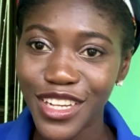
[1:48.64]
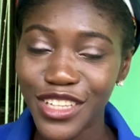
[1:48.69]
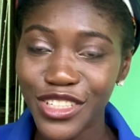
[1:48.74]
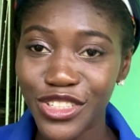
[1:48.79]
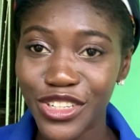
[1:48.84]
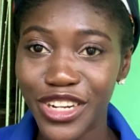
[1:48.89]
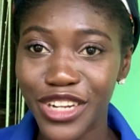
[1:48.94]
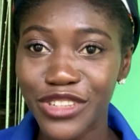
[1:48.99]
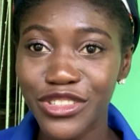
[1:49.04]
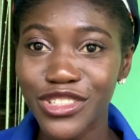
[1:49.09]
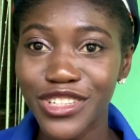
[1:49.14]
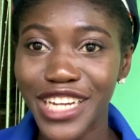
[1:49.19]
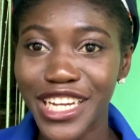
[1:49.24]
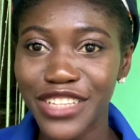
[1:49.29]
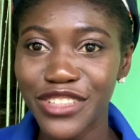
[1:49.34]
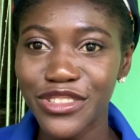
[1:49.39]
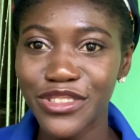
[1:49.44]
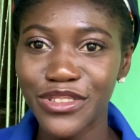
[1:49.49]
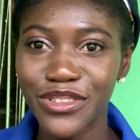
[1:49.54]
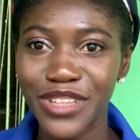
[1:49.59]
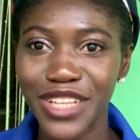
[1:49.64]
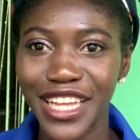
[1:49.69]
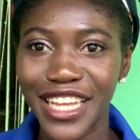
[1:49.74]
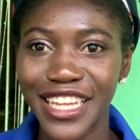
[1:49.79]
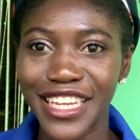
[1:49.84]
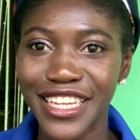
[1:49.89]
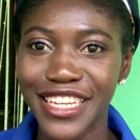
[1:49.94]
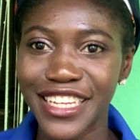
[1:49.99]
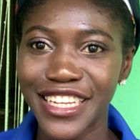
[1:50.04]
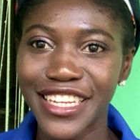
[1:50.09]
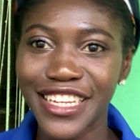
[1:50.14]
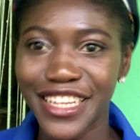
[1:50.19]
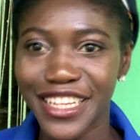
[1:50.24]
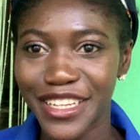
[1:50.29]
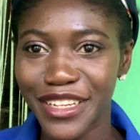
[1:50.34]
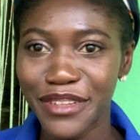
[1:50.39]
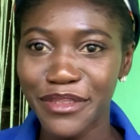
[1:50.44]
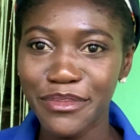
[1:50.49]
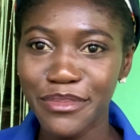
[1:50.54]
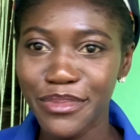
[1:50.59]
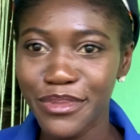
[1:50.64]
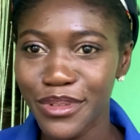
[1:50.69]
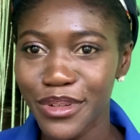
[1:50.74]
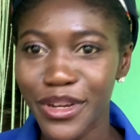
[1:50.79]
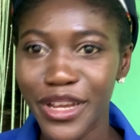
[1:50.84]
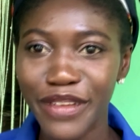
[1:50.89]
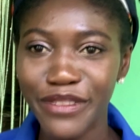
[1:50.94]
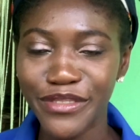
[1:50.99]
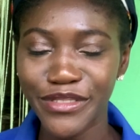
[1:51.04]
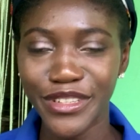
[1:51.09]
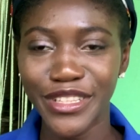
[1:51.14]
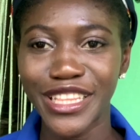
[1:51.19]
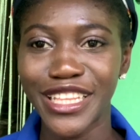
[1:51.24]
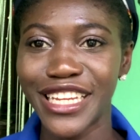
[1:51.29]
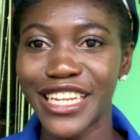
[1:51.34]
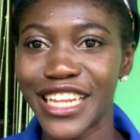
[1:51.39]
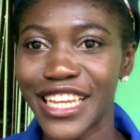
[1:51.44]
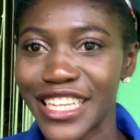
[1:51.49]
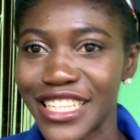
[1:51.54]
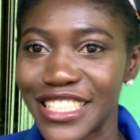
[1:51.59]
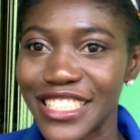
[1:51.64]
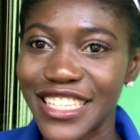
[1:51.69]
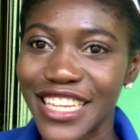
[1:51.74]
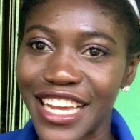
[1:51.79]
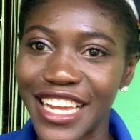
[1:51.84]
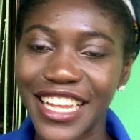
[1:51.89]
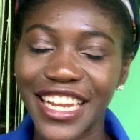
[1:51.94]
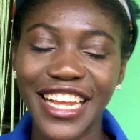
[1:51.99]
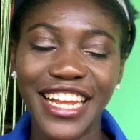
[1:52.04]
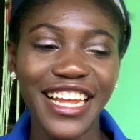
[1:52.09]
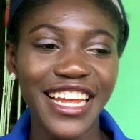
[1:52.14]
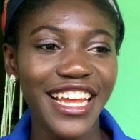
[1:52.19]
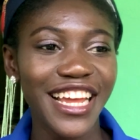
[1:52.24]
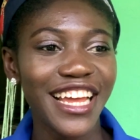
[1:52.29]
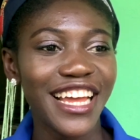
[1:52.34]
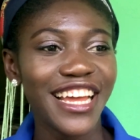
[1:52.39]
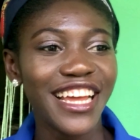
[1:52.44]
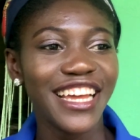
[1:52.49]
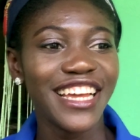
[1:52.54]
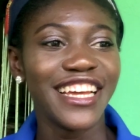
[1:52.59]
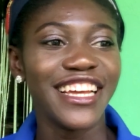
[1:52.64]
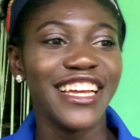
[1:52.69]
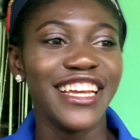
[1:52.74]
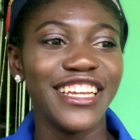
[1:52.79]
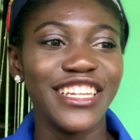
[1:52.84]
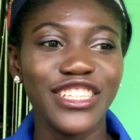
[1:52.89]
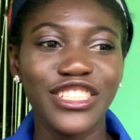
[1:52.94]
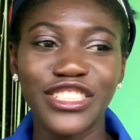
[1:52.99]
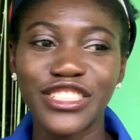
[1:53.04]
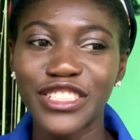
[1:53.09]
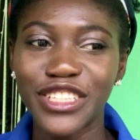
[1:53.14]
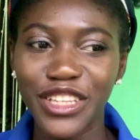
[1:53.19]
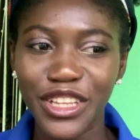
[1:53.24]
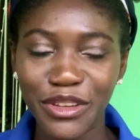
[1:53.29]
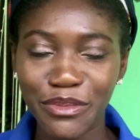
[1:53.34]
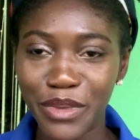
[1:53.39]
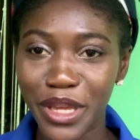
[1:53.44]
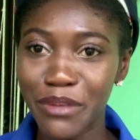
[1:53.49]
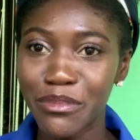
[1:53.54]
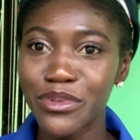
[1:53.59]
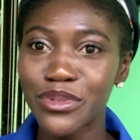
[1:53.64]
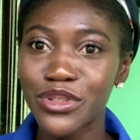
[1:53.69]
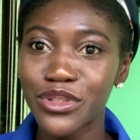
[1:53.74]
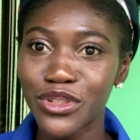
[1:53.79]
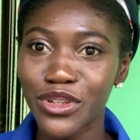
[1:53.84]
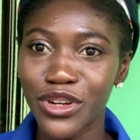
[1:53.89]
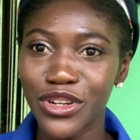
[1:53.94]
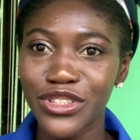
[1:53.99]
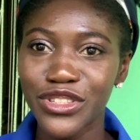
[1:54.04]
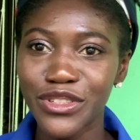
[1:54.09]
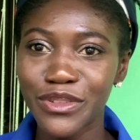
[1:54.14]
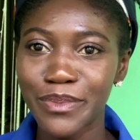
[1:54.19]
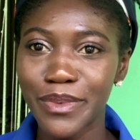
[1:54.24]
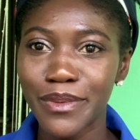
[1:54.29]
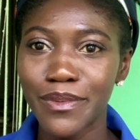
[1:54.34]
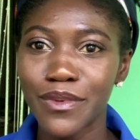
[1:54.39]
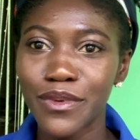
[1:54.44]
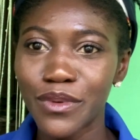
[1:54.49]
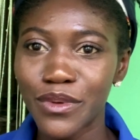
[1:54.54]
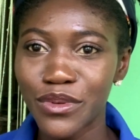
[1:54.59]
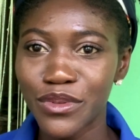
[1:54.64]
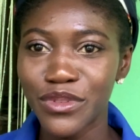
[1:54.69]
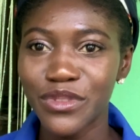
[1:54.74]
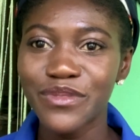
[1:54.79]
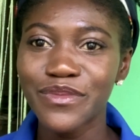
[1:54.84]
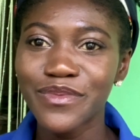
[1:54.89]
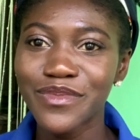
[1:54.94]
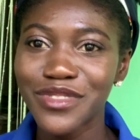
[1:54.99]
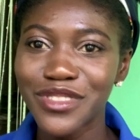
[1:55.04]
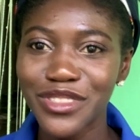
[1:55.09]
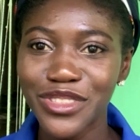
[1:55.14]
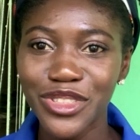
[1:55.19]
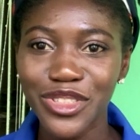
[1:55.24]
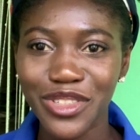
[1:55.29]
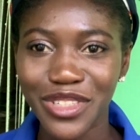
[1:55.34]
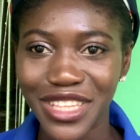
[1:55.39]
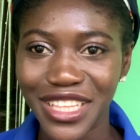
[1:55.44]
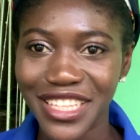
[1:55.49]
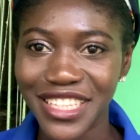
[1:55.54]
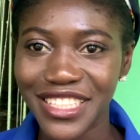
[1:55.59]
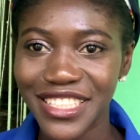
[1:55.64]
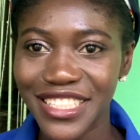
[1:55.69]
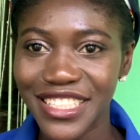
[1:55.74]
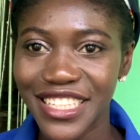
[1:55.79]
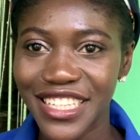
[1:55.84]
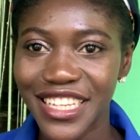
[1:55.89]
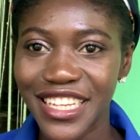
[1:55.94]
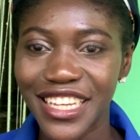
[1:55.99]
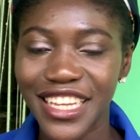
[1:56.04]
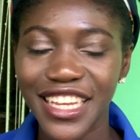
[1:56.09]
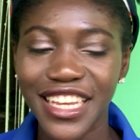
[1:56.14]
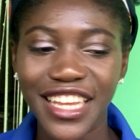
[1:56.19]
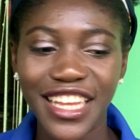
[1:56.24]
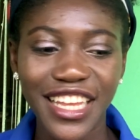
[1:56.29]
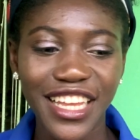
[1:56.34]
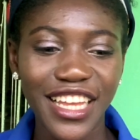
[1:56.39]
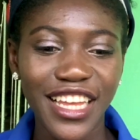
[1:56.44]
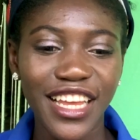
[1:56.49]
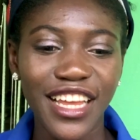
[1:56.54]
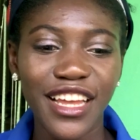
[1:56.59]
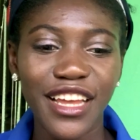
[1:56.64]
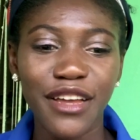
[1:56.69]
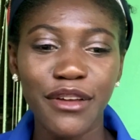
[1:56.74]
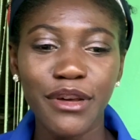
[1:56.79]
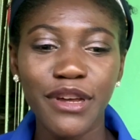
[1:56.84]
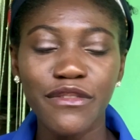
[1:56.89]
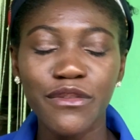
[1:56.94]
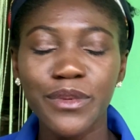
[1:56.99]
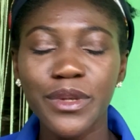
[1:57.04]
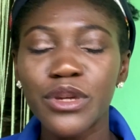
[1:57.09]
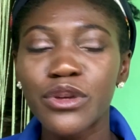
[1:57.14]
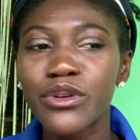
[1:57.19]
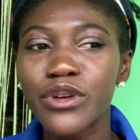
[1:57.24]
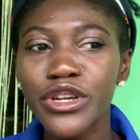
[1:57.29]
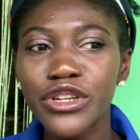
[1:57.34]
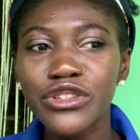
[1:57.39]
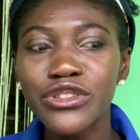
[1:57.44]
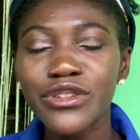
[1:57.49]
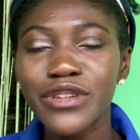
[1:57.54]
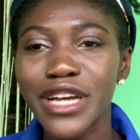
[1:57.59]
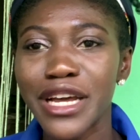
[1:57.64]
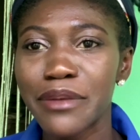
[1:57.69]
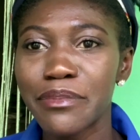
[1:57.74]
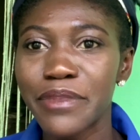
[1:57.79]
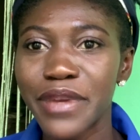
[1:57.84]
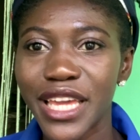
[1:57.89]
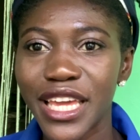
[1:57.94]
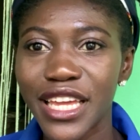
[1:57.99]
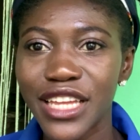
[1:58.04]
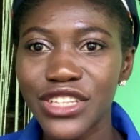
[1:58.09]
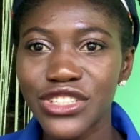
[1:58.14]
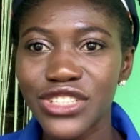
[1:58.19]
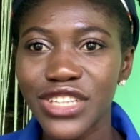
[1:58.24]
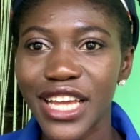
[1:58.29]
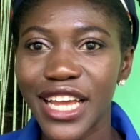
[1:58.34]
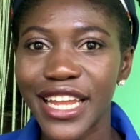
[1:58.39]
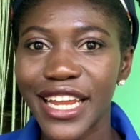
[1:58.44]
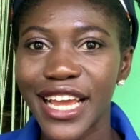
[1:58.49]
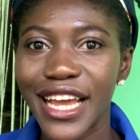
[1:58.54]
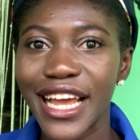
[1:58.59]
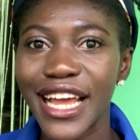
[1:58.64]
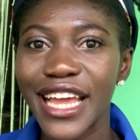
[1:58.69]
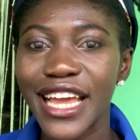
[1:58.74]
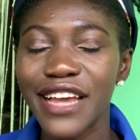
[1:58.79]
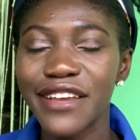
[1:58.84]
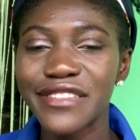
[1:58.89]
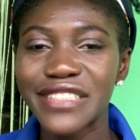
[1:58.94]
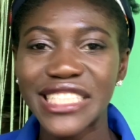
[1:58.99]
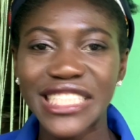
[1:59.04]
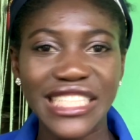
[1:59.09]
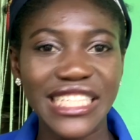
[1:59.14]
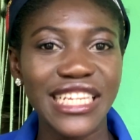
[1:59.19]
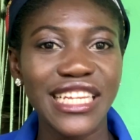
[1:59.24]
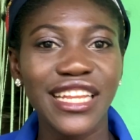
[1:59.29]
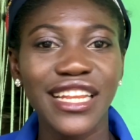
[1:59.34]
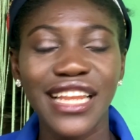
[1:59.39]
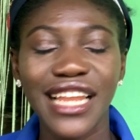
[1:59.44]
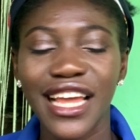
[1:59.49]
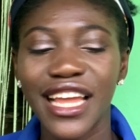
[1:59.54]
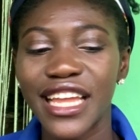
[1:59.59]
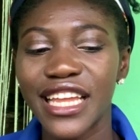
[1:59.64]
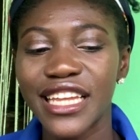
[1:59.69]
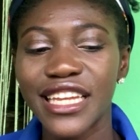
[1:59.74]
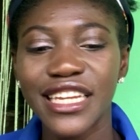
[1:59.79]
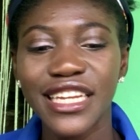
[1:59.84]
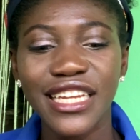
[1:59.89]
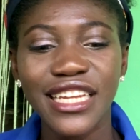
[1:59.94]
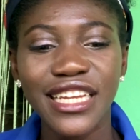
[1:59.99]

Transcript: I'll try to like put everything inside and be able to talk to people through this. I've been going through her page and I have seen like